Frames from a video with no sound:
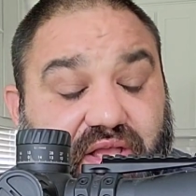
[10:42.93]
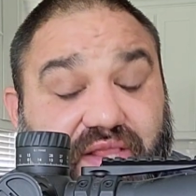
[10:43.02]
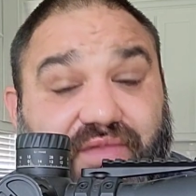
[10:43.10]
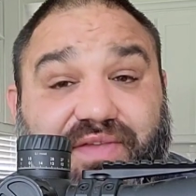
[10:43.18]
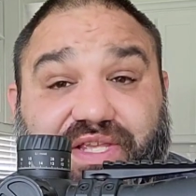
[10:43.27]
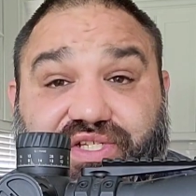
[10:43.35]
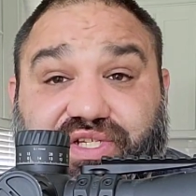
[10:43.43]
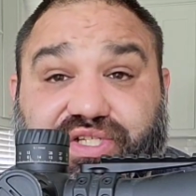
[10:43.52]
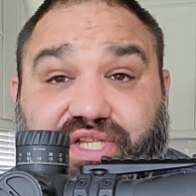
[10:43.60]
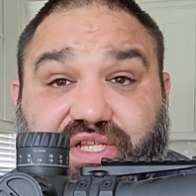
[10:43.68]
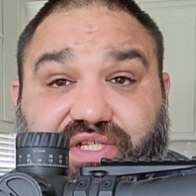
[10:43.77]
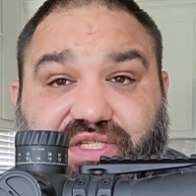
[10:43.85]
elevation
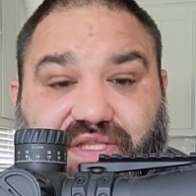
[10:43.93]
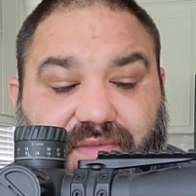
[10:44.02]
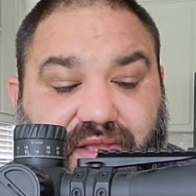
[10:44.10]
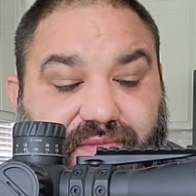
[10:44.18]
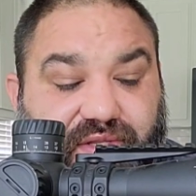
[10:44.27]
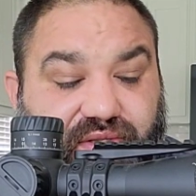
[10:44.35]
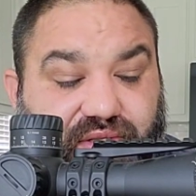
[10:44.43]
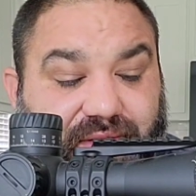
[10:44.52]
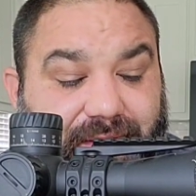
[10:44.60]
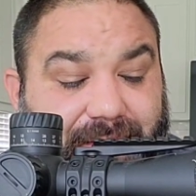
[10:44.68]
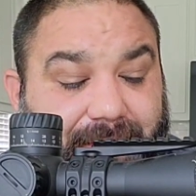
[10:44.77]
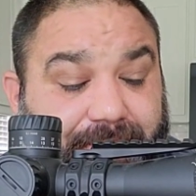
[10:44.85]
changes, that might be good.
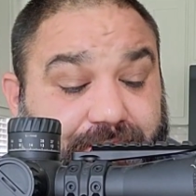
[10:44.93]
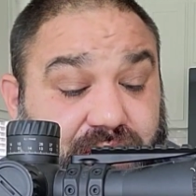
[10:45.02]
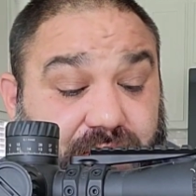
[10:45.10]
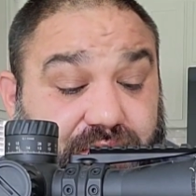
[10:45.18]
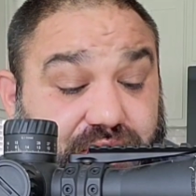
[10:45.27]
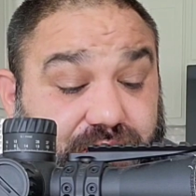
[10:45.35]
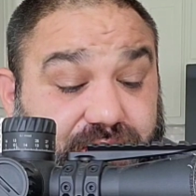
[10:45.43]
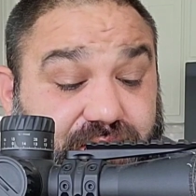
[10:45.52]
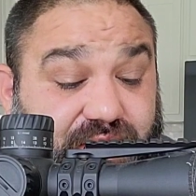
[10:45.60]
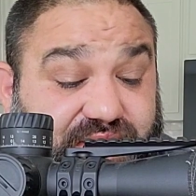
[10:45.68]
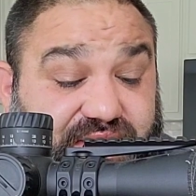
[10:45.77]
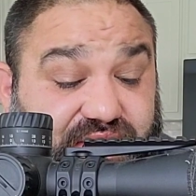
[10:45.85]
But you
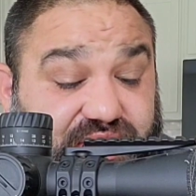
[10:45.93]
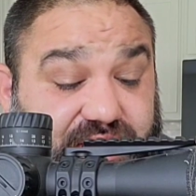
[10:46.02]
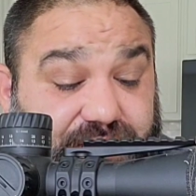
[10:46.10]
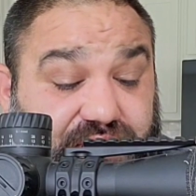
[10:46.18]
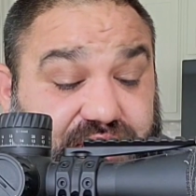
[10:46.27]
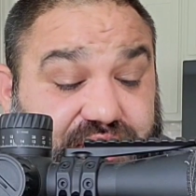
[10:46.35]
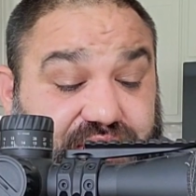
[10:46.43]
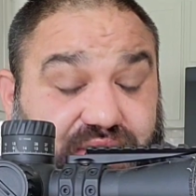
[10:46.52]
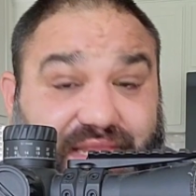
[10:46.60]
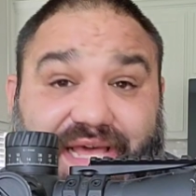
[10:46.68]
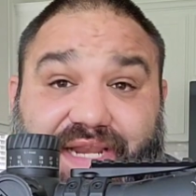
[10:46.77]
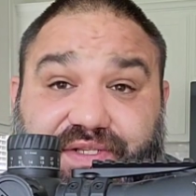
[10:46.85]
essentially put in your
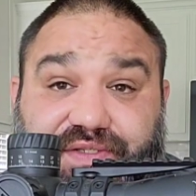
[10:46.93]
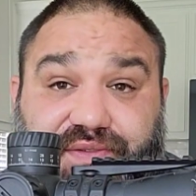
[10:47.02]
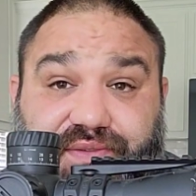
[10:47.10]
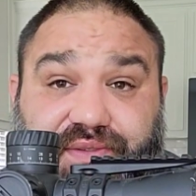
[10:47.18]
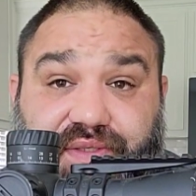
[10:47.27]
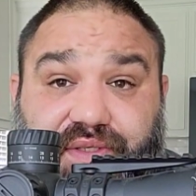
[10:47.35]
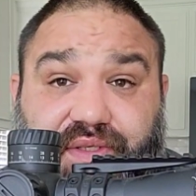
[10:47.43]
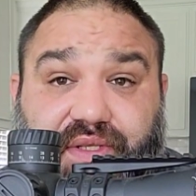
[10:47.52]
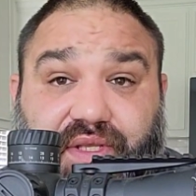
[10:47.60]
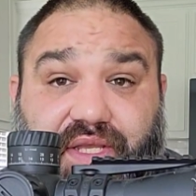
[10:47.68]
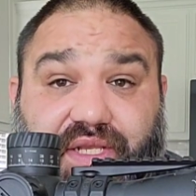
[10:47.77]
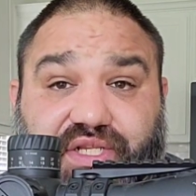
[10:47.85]
latitude,
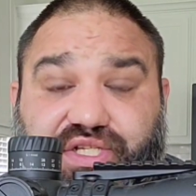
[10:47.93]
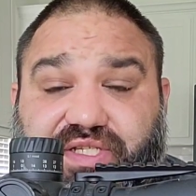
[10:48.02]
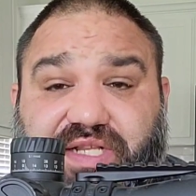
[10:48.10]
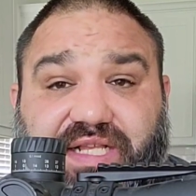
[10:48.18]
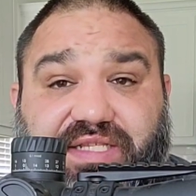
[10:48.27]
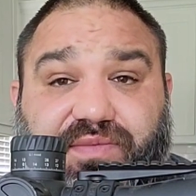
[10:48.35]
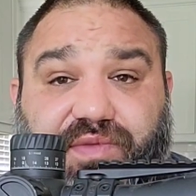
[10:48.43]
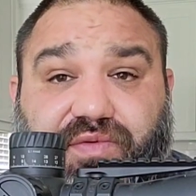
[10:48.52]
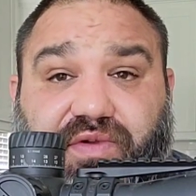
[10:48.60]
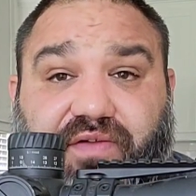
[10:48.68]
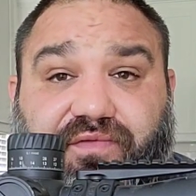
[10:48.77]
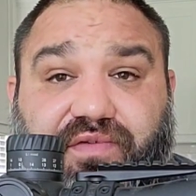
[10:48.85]
and it just has to be
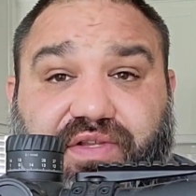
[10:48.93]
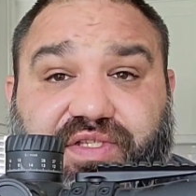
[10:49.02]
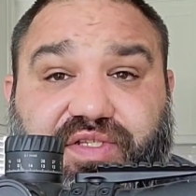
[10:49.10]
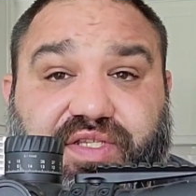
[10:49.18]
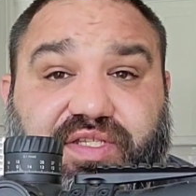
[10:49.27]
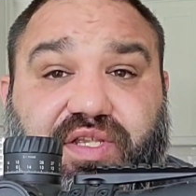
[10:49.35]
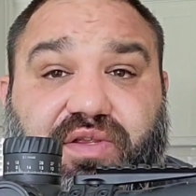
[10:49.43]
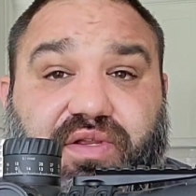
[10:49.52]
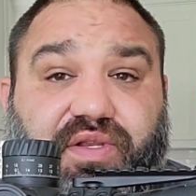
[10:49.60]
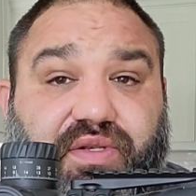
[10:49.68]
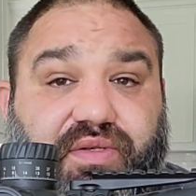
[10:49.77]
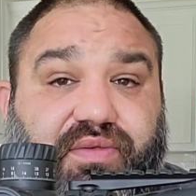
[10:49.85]
rough. For instance, here
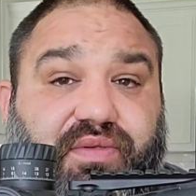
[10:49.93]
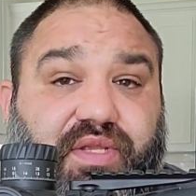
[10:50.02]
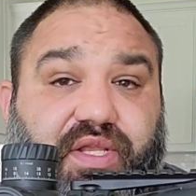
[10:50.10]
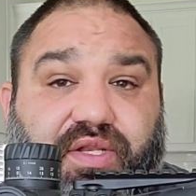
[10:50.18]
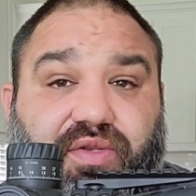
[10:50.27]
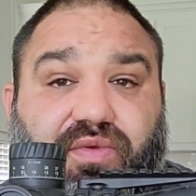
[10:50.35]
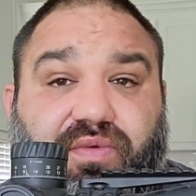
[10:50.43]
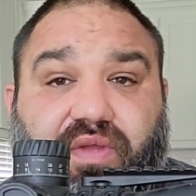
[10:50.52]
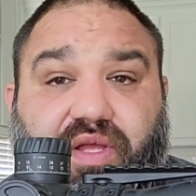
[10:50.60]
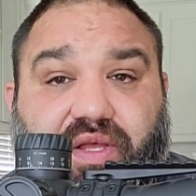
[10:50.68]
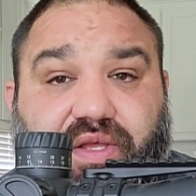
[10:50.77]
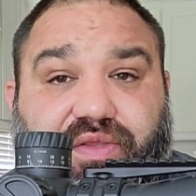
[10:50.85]
in
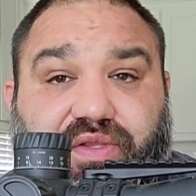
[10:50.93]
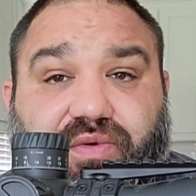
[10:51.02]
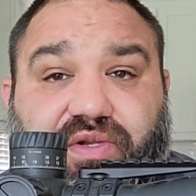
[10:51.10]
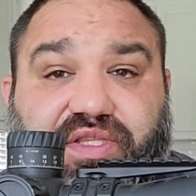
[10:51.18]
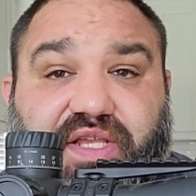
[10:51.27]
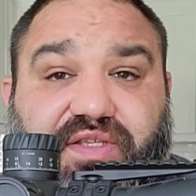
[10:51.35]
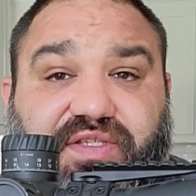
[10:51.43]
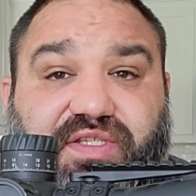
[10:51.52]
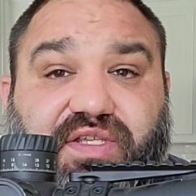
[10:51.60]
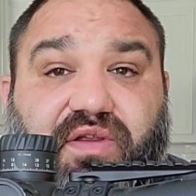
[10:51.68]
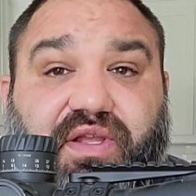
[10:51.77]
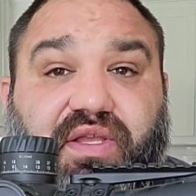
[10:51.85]
the North
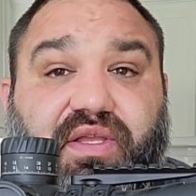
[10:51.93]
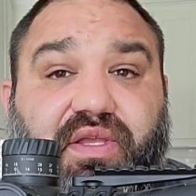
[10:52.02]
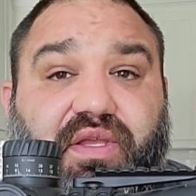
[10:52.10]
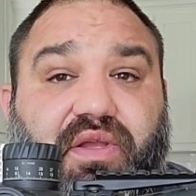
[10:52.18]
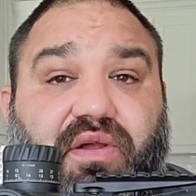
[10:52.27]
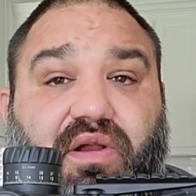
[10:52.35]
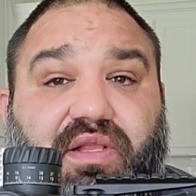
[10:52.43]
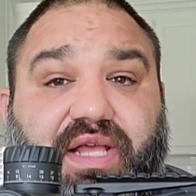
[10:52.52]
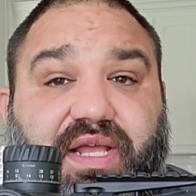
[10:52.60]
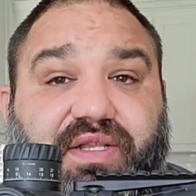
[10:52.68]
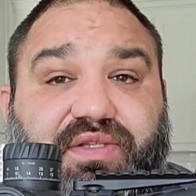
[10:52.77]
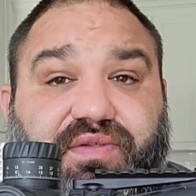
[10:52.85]
Texas area, our
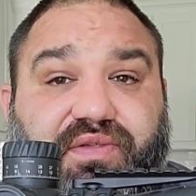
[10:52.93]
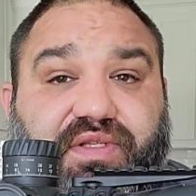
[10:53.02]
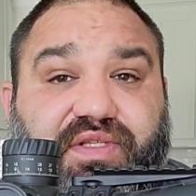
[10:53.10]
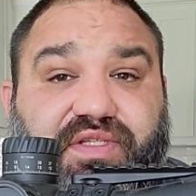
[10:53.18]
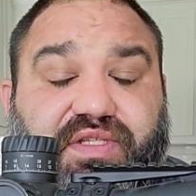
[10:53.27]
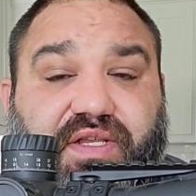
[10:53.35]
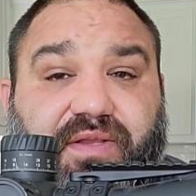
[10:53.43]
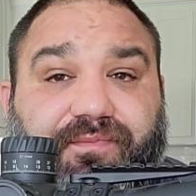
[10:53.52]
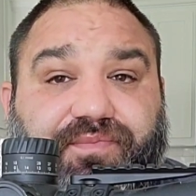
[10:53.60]
latitude is